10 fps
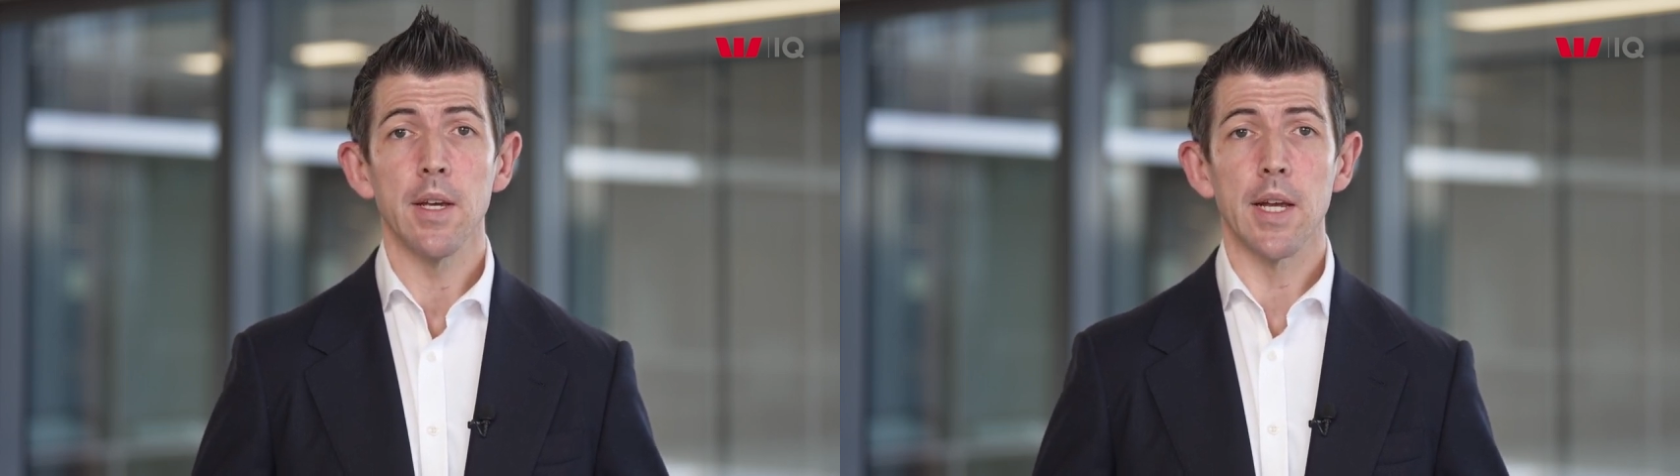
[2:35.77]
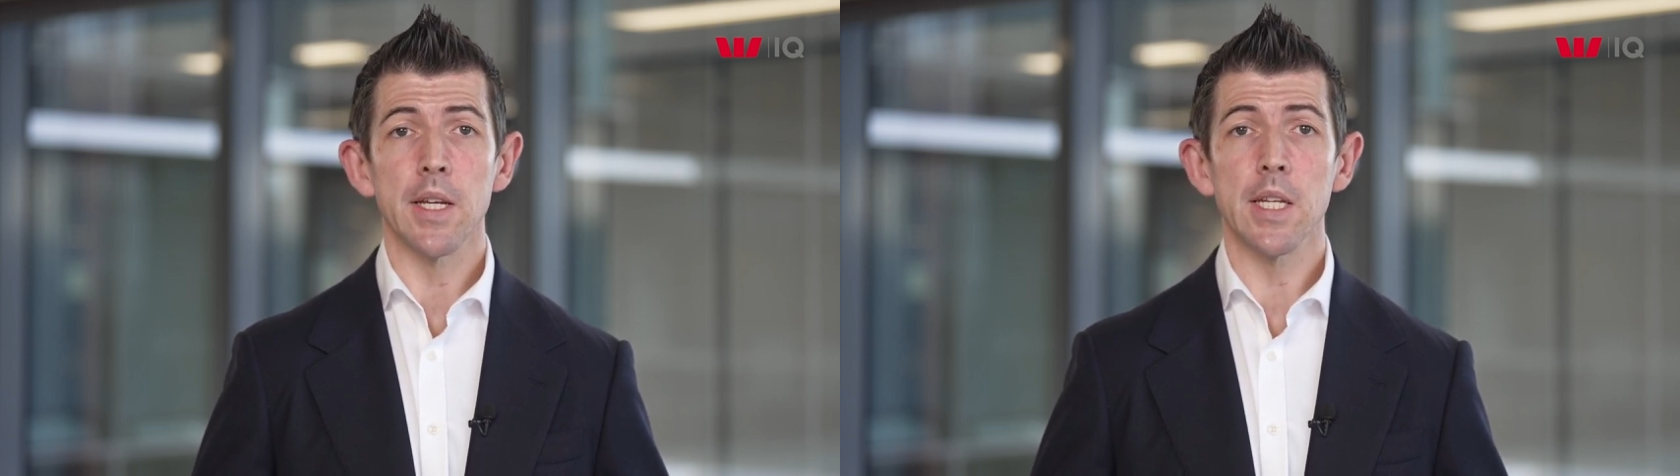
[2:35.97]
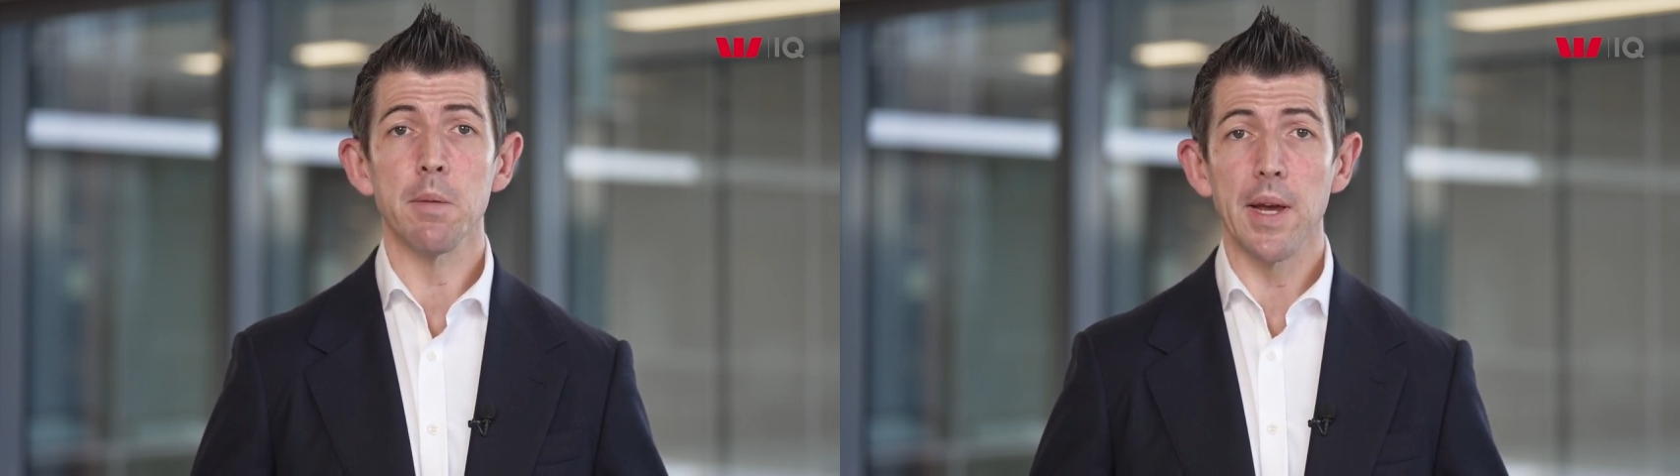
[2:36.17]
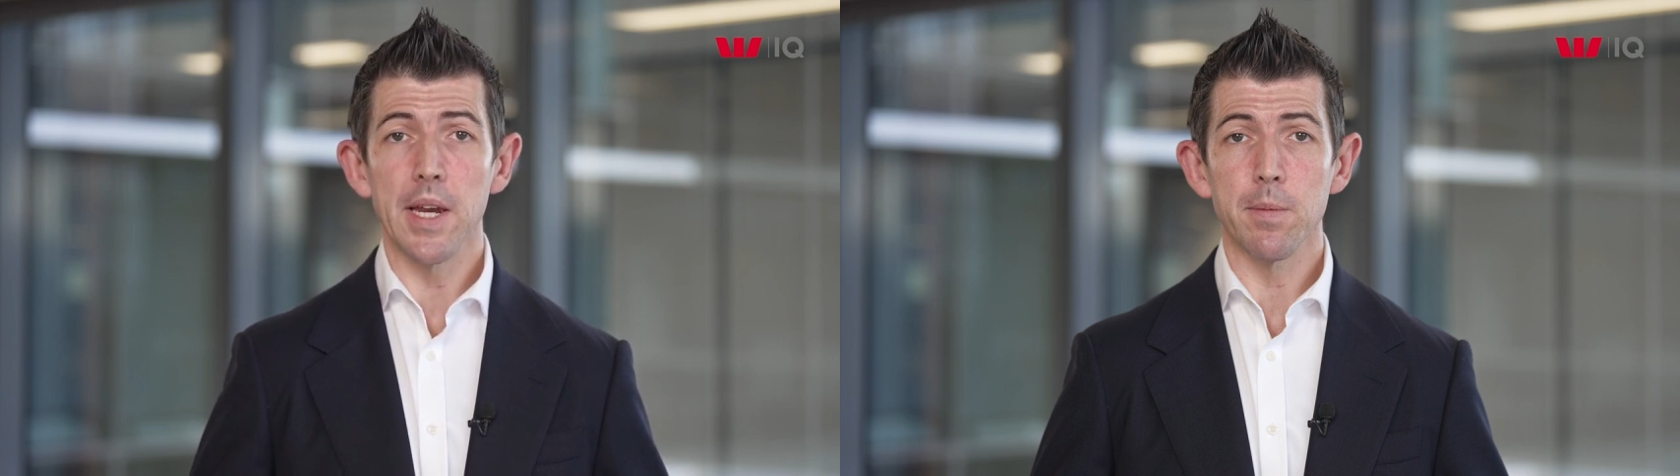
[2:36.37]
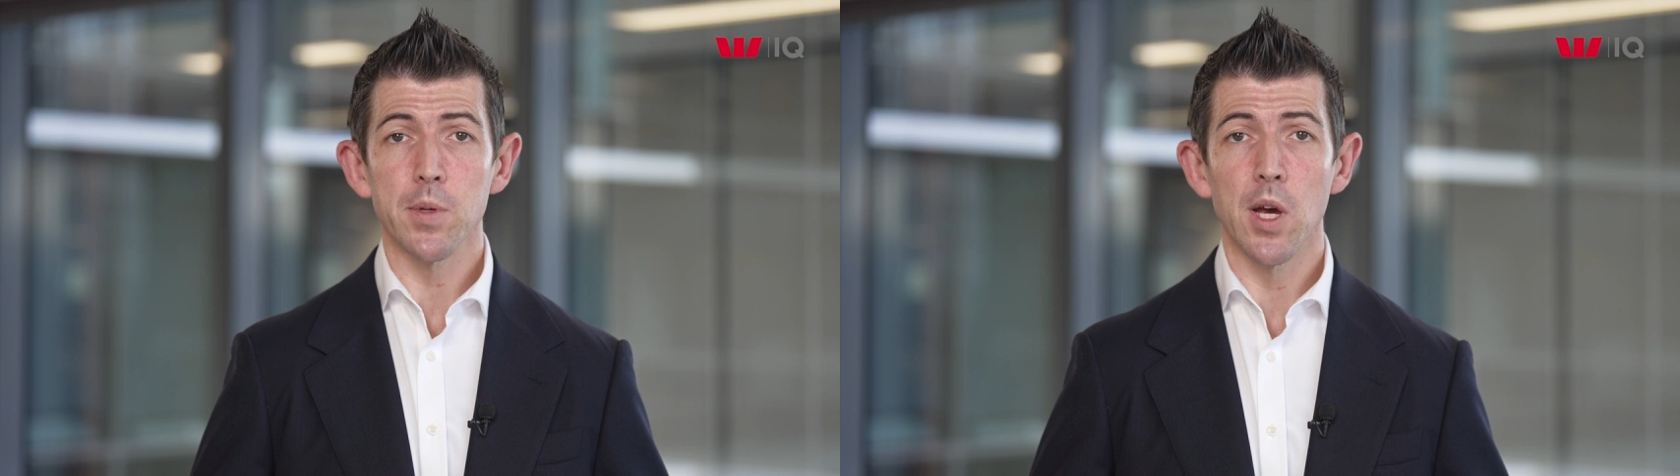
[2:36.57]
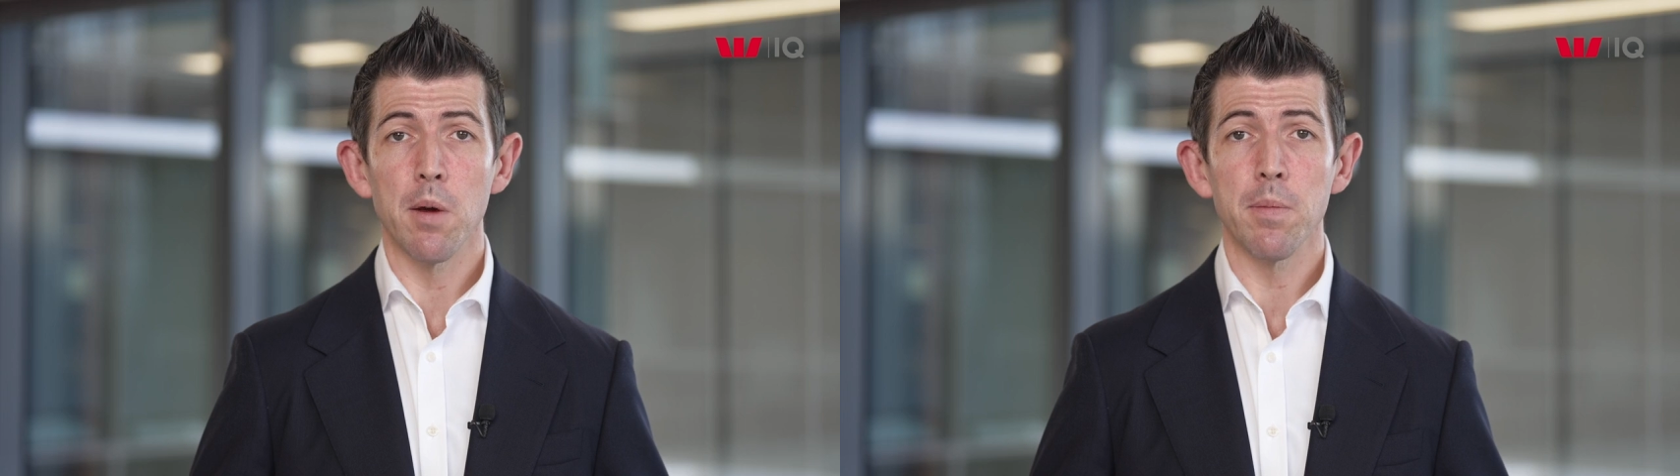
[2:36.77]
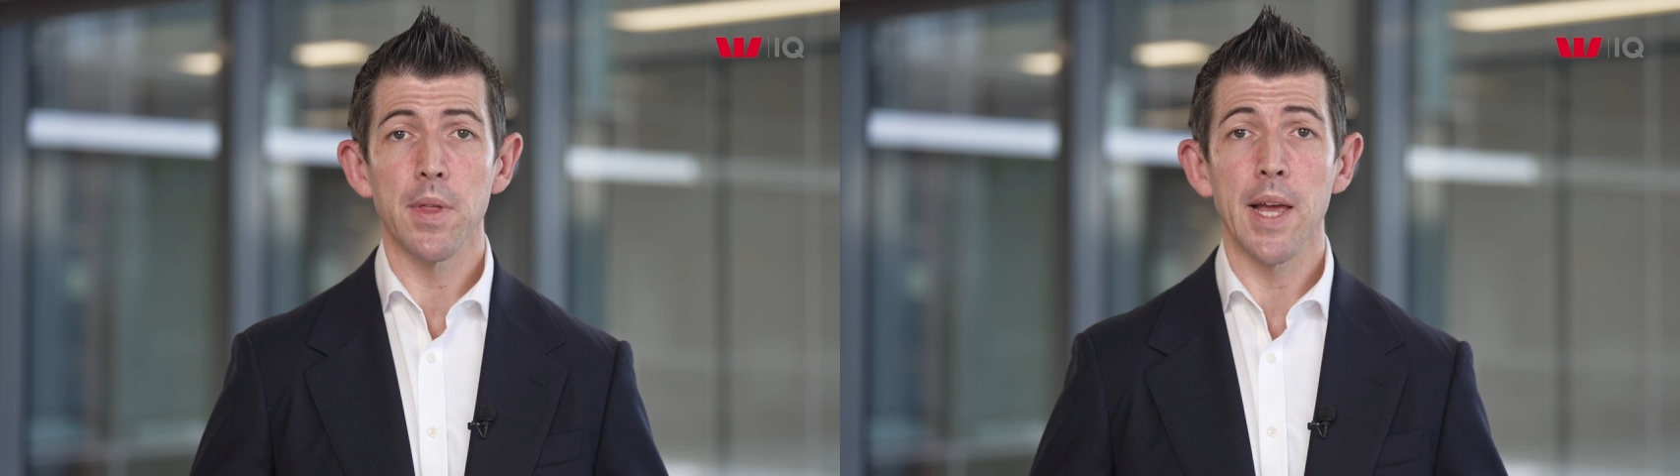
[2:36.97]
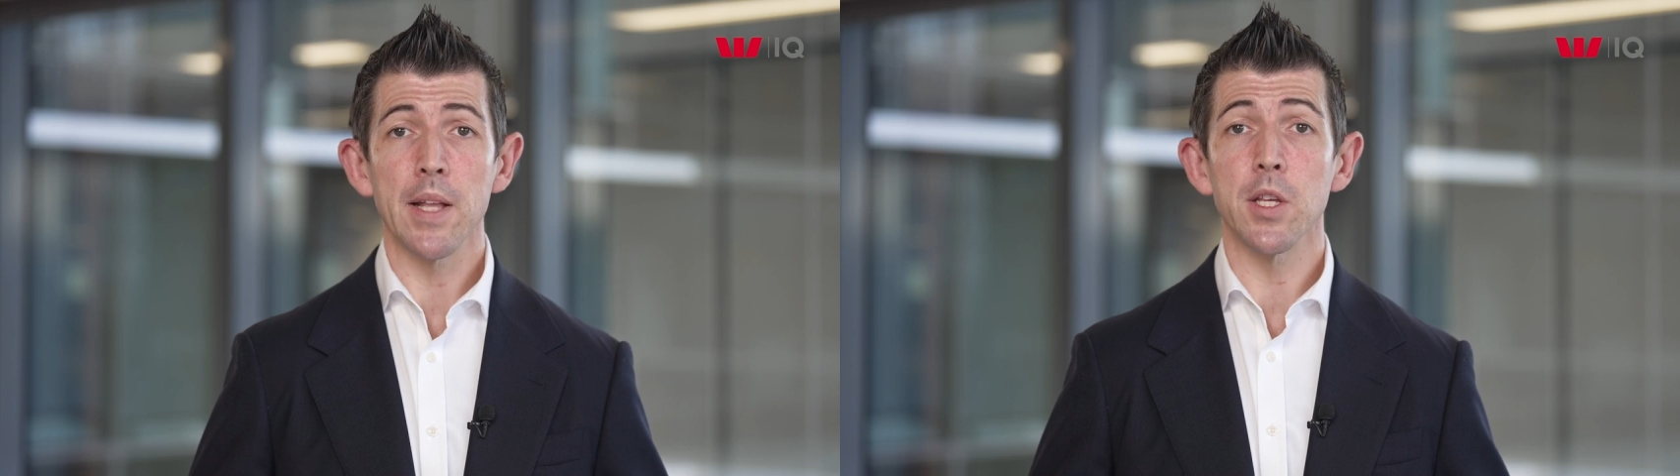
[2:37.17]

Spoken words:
Into the medium term, the hit